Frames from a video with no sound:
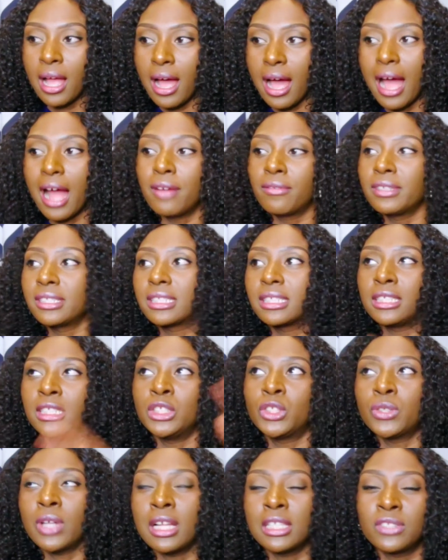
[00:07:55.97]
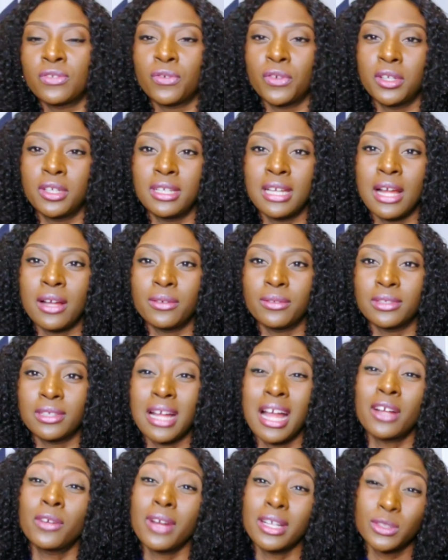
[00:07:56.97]
I recently transferred, and
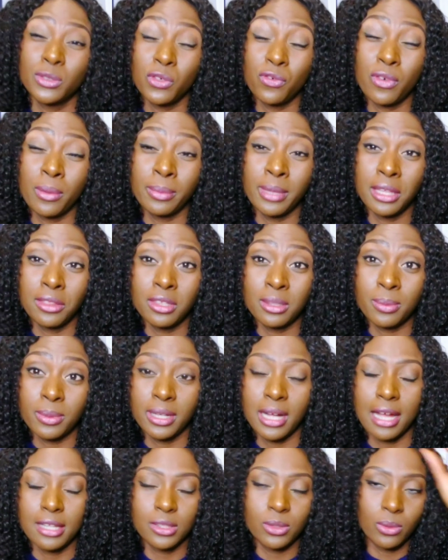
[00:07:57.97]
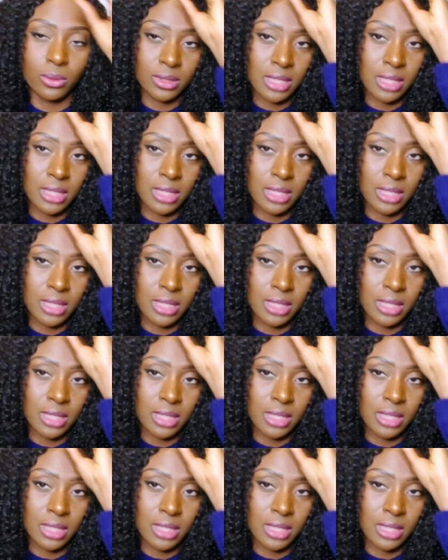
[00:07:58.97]
I graduated from Gaithersburg High School.